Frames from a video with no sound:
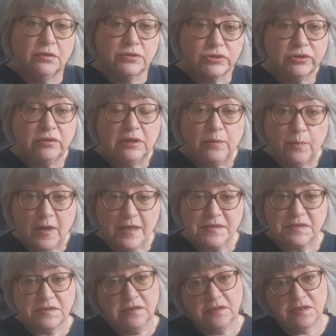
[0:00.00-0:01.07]
truly
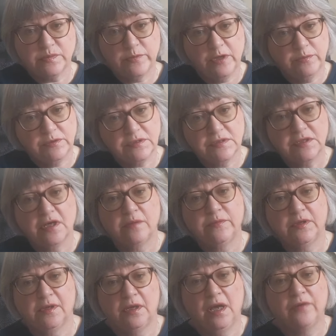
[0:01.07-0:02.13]
blessed at this moment in time
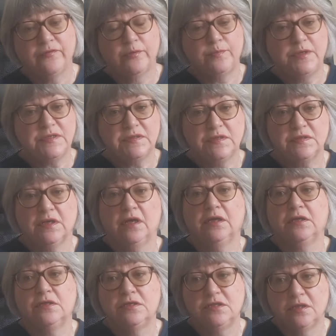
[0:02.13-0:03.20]
that I have a business that I
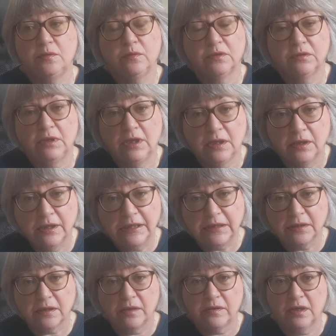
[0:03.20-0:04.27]
can do
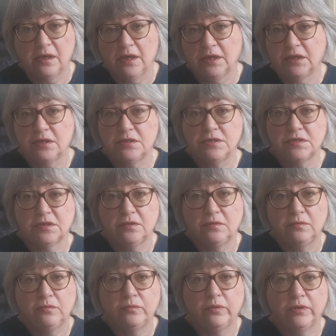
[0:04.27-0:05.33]
online, that I can
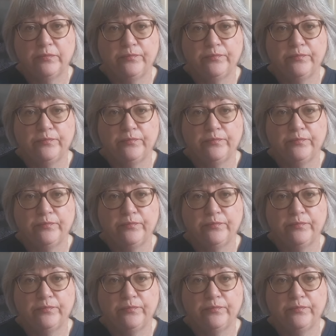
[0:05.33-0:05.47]
do